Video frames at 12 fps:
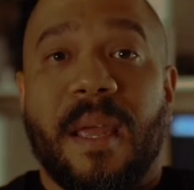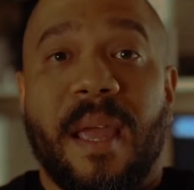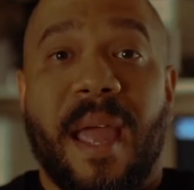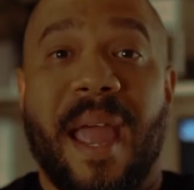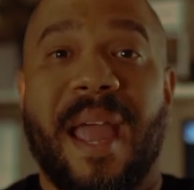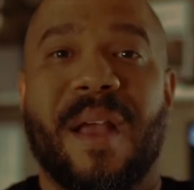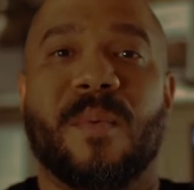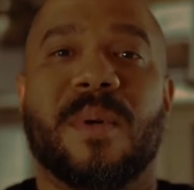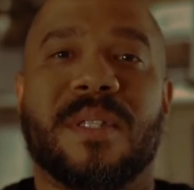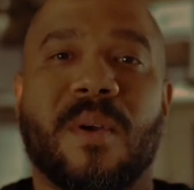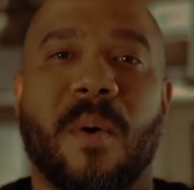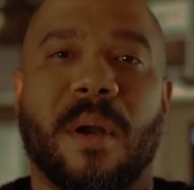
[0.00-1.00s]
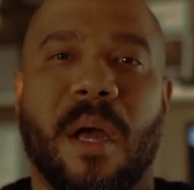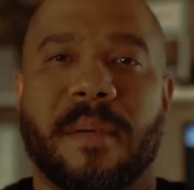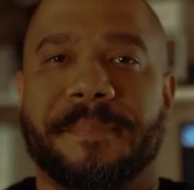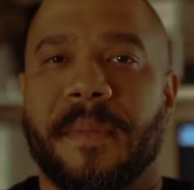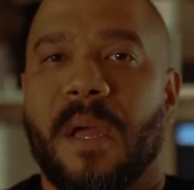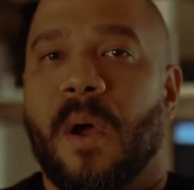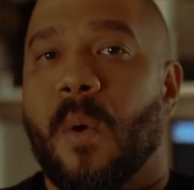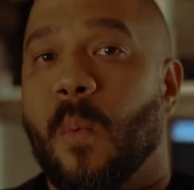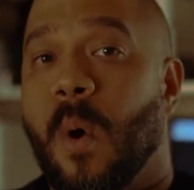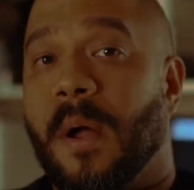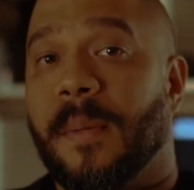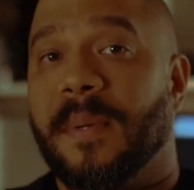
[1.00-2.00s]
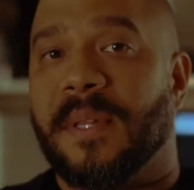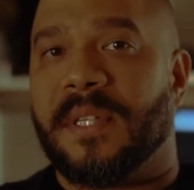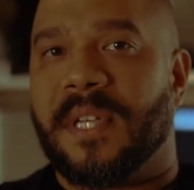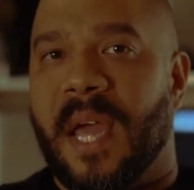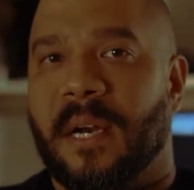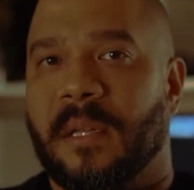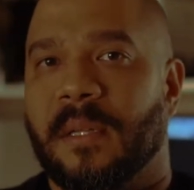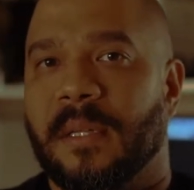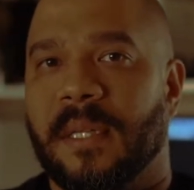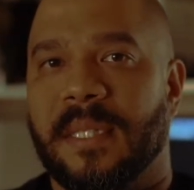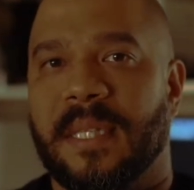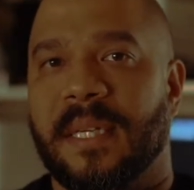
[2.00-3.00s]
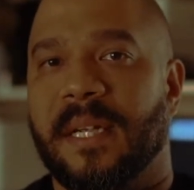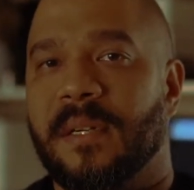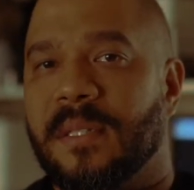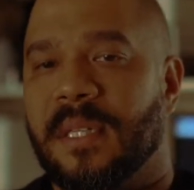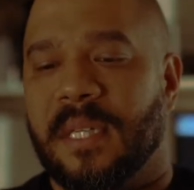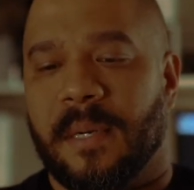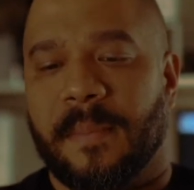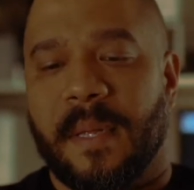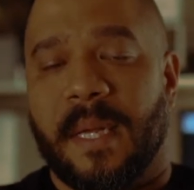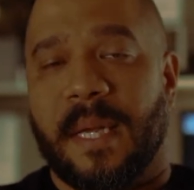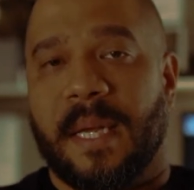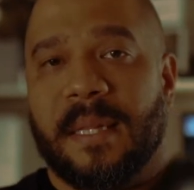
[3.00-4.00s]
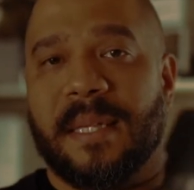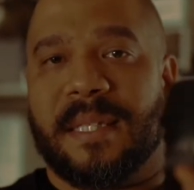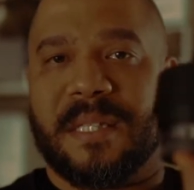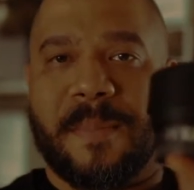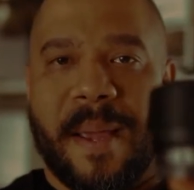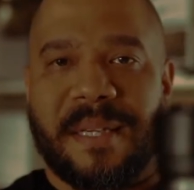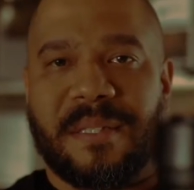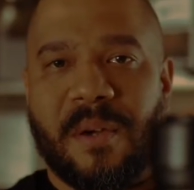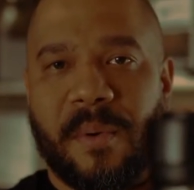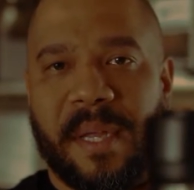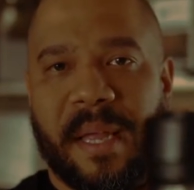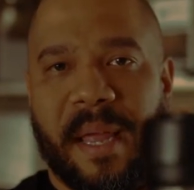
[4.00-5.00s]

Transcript: Hey, what's going on? Welcome to the channel. Listen, here's the deal. This is my Sony